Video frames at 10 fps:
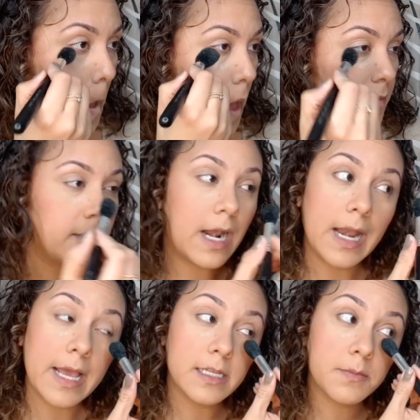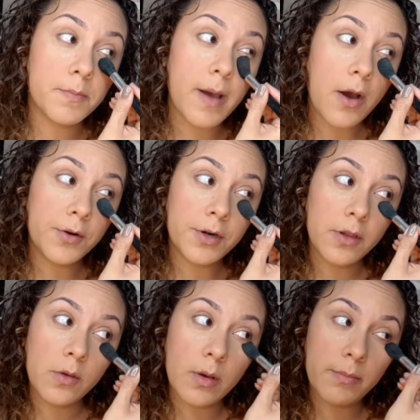and the less powder
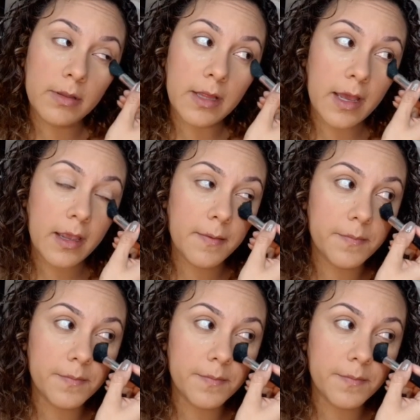you apply,